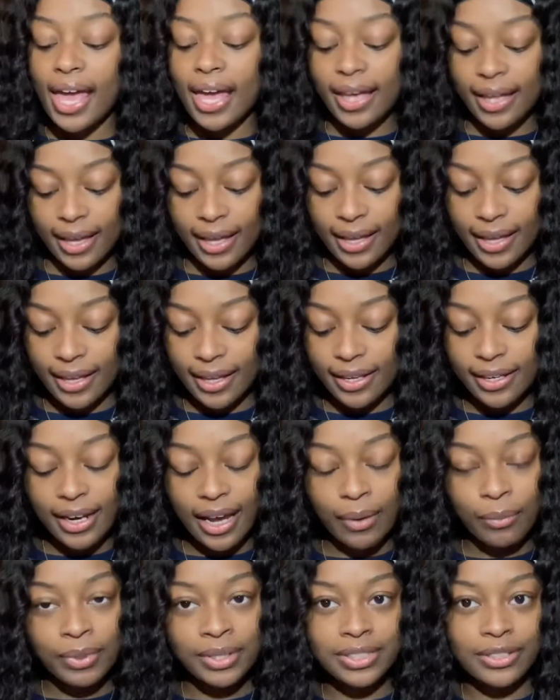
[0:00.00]
and
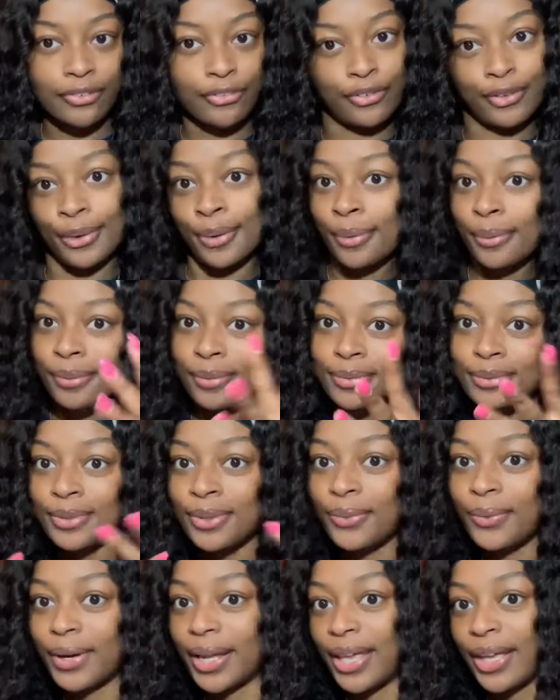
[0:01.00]
I want to feel, you
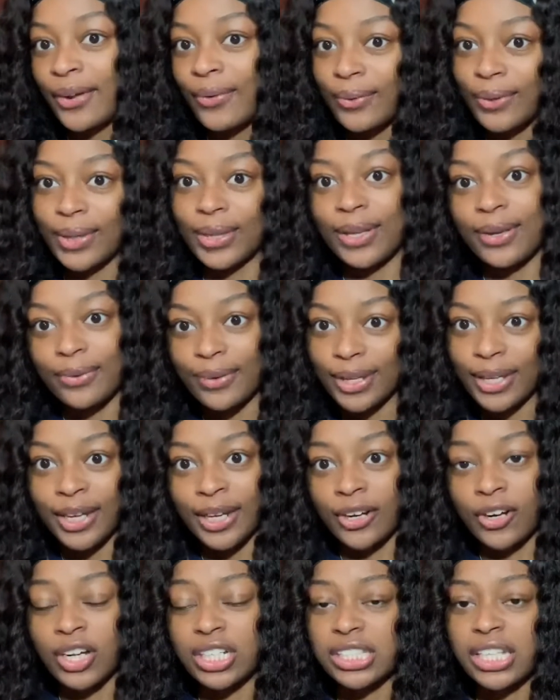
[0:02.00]
know, the
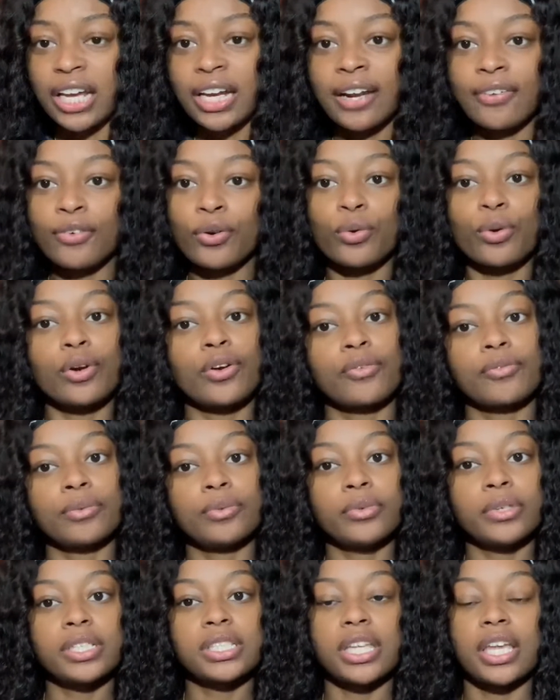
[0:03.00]
hair, because I never ordered
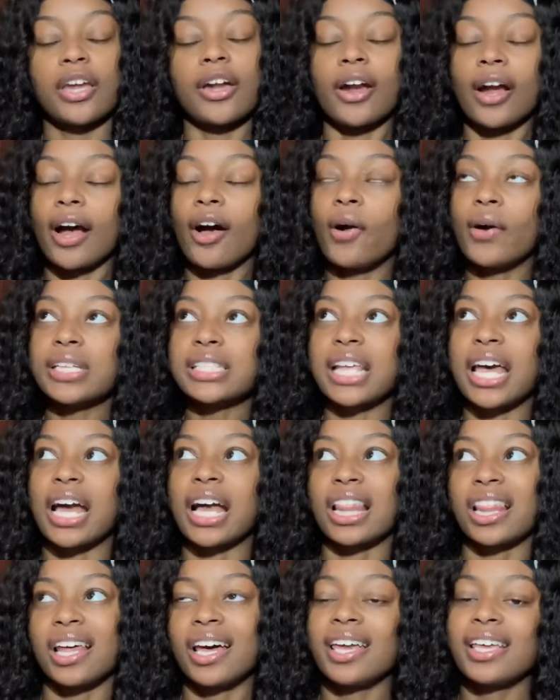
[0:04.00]
from UNice hair. I always
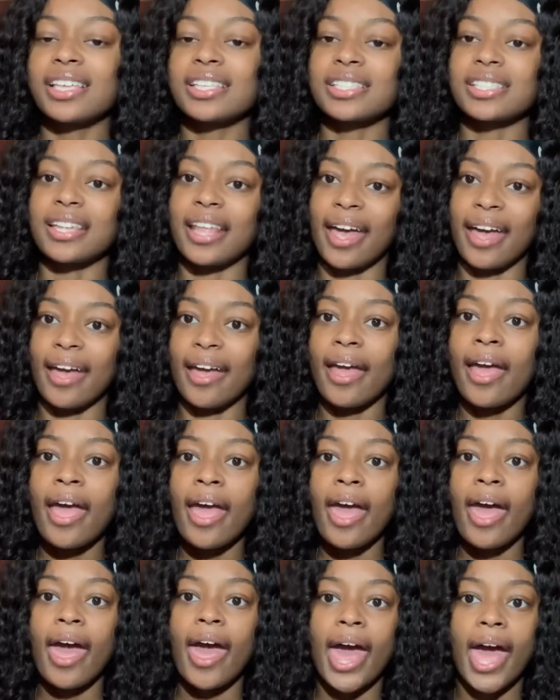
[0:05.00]
had clients that
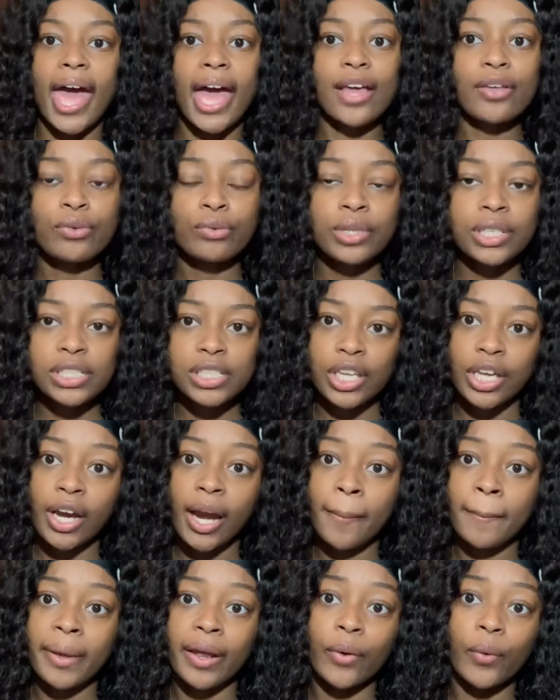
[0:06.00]
had UNice
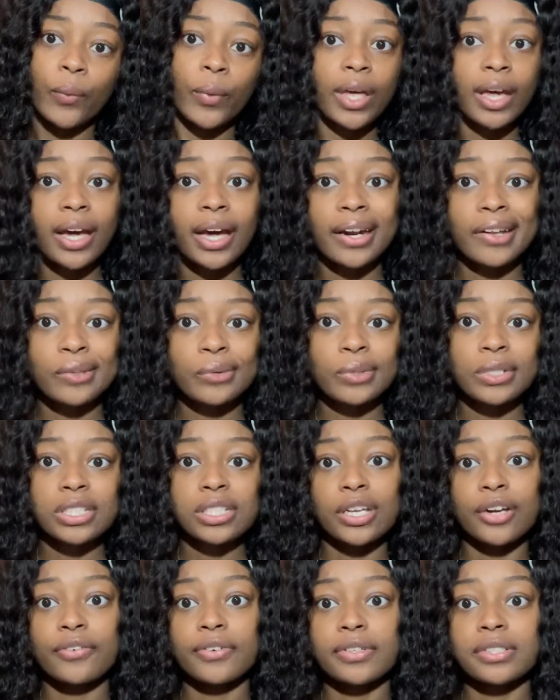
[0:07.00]
hair. I made a wig out of
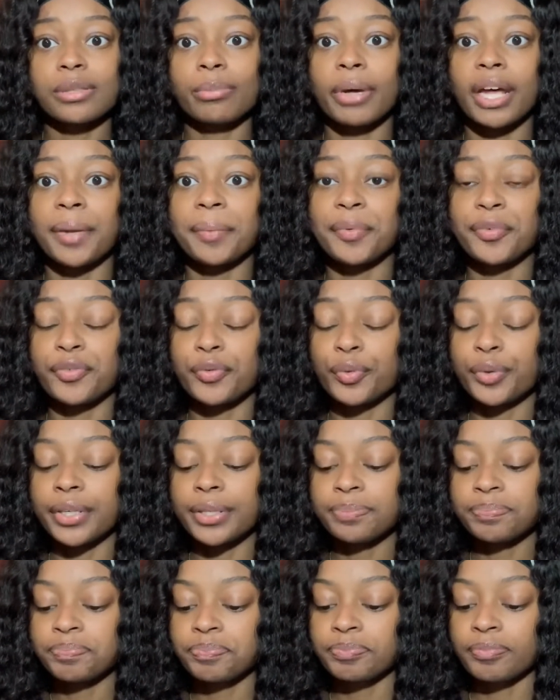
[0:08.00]
UNice hair for somebody
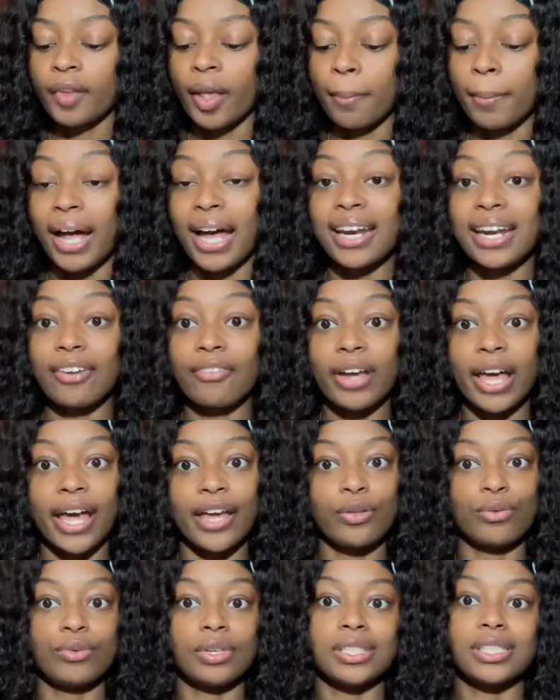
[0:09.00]
before, but I never
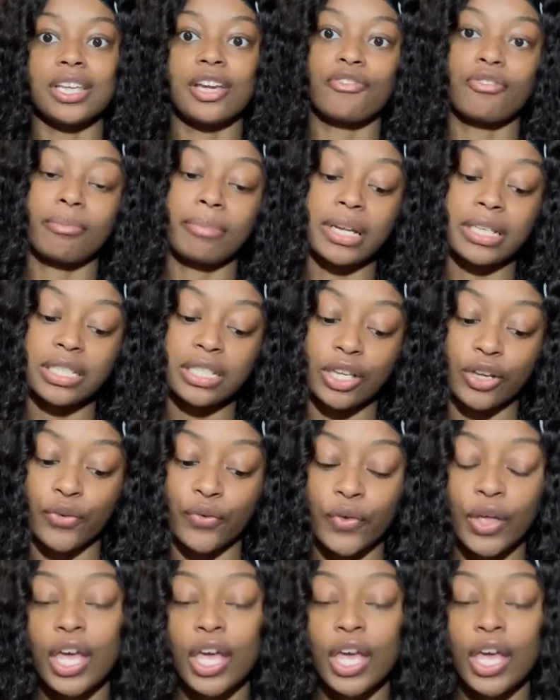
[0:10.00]
had UNice hair for myself.